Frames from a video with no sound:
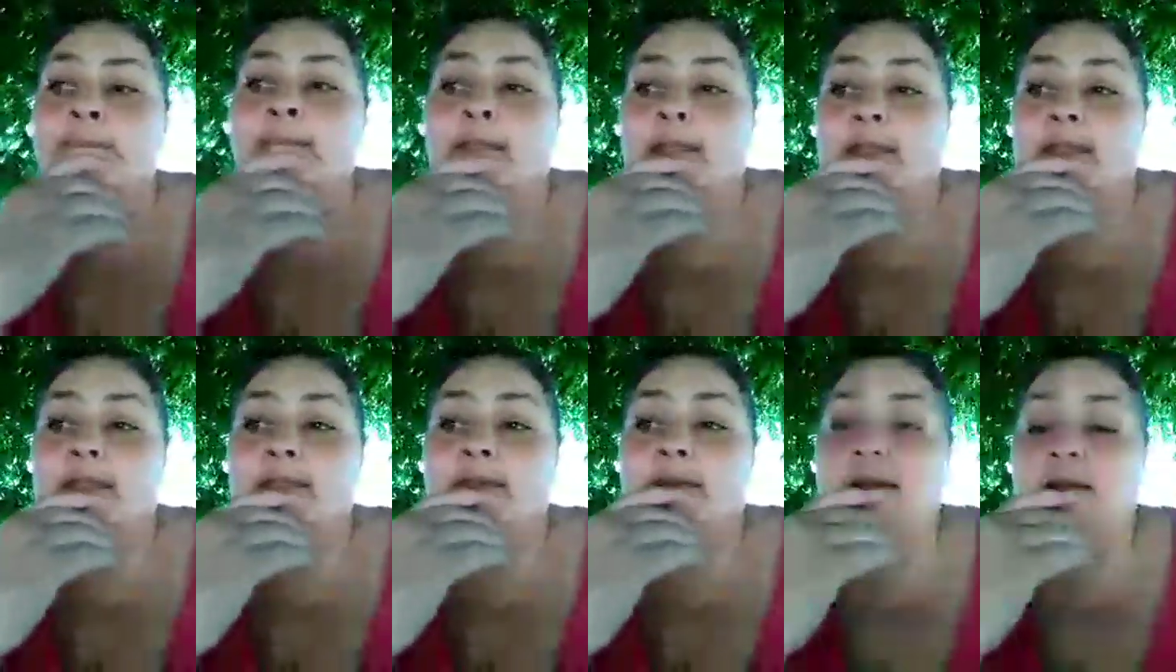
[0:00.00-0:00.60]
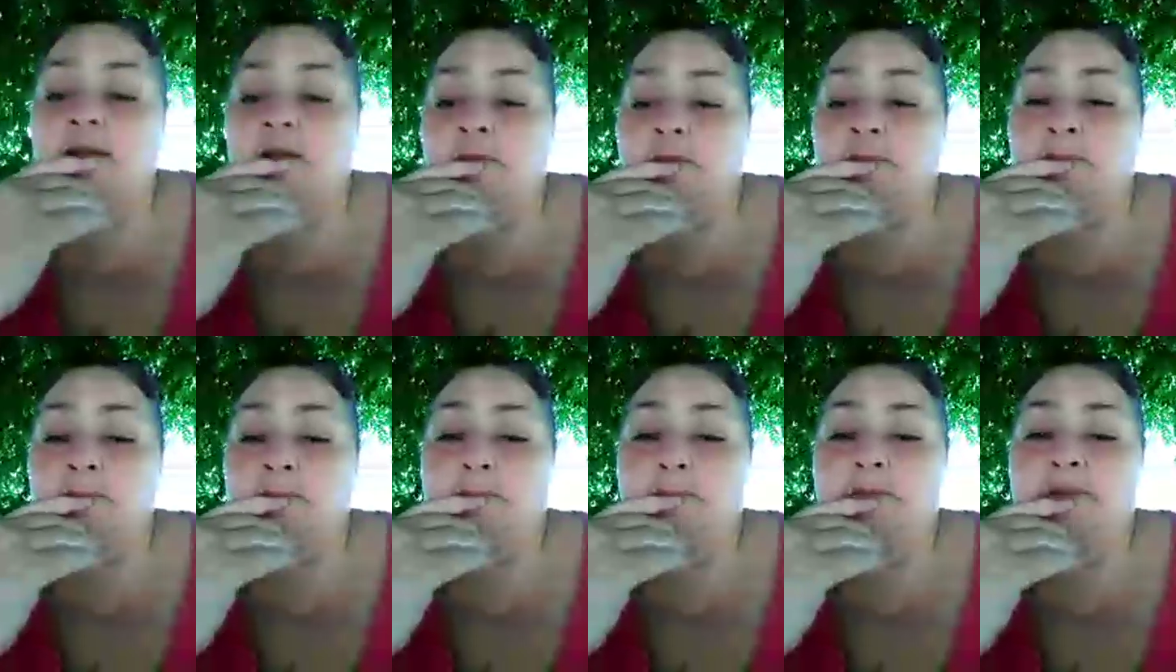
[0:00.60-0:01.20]
and um,
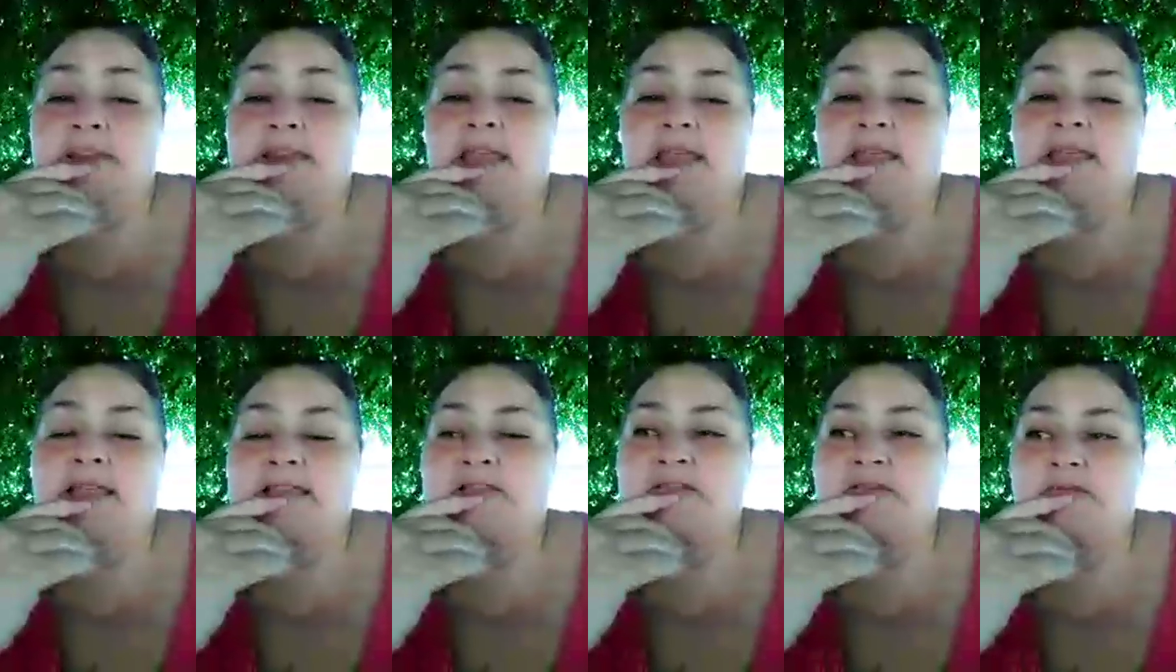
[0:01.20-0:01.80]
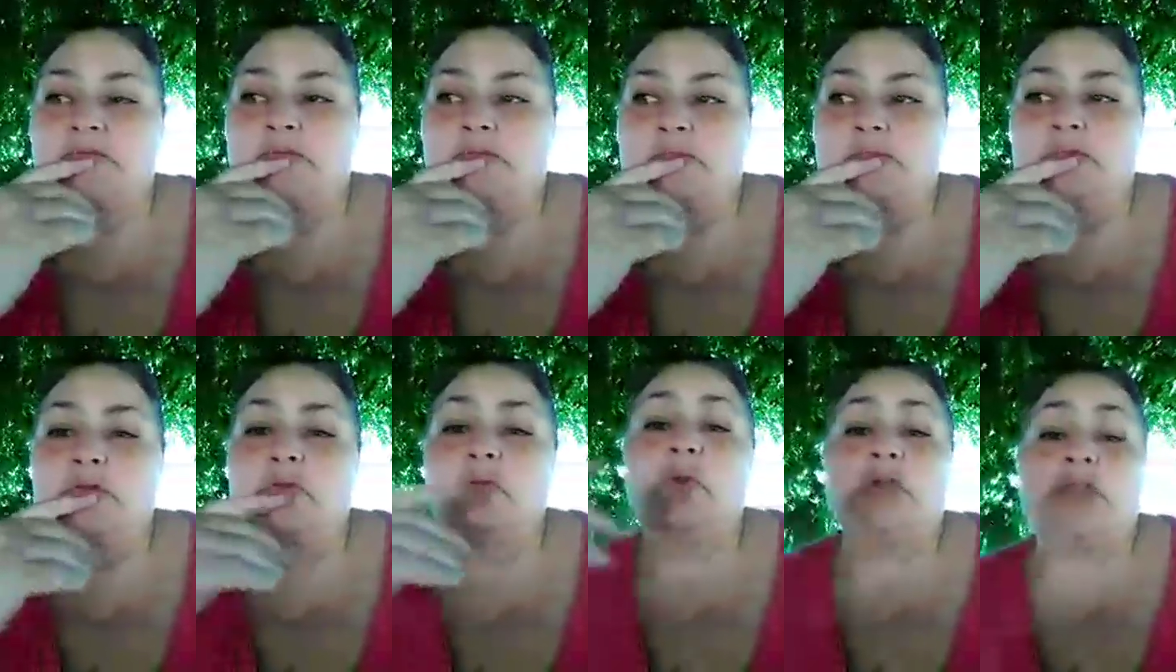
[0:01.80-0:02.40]
but yeah, that's
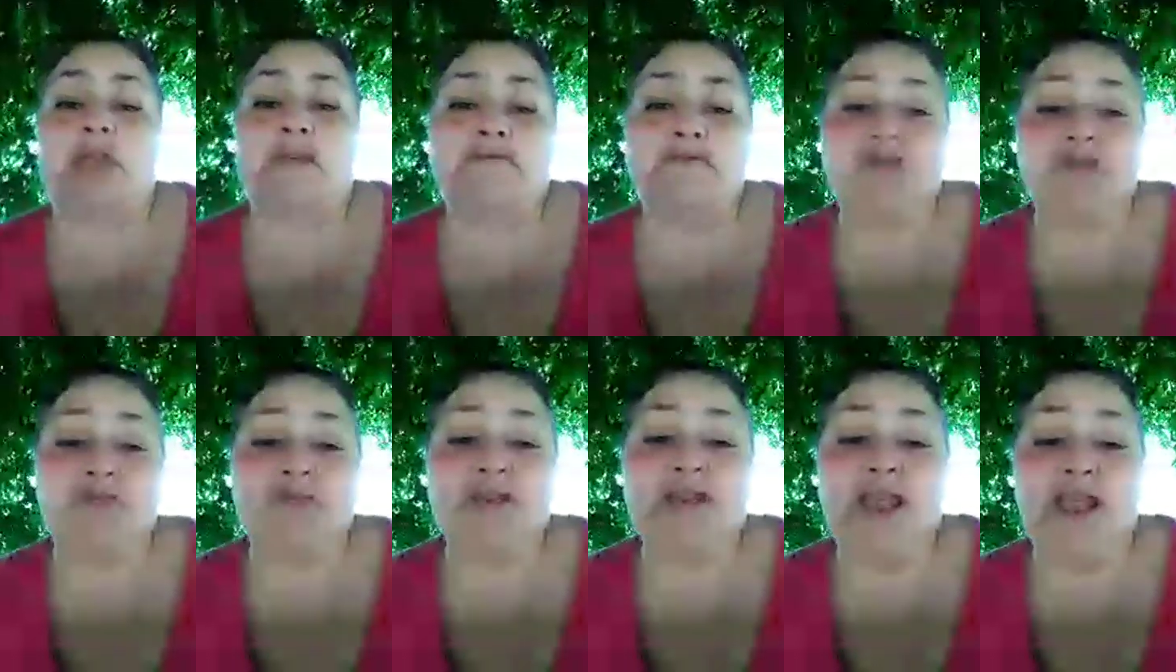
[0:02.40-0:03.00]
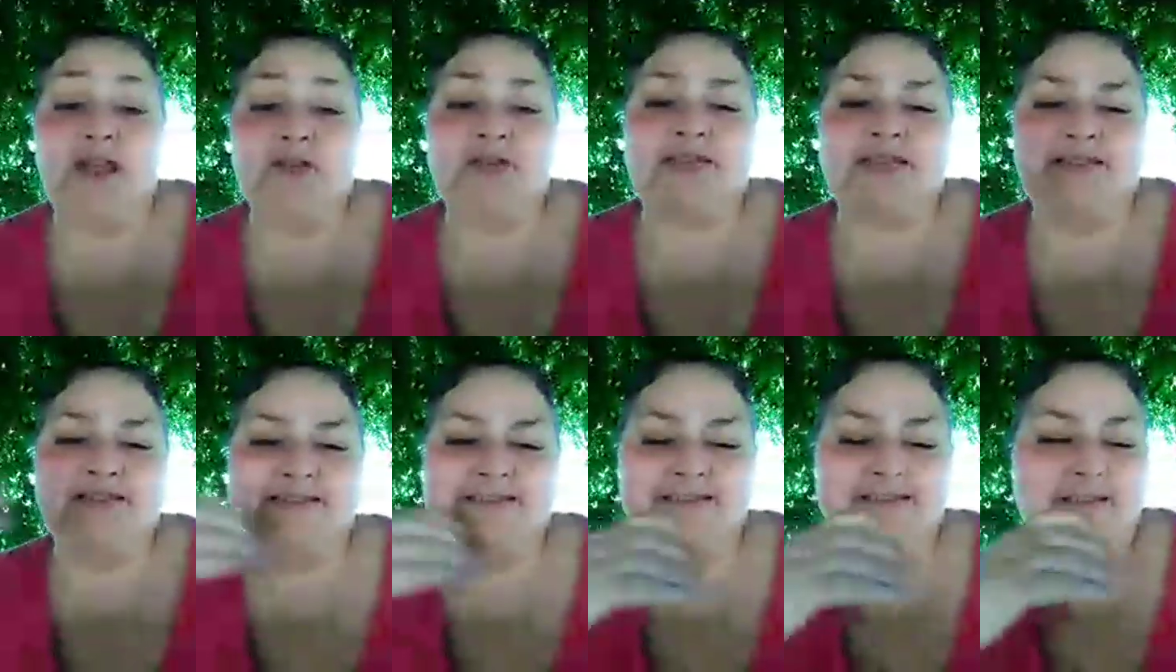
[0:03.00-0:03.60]
where you have to do videos.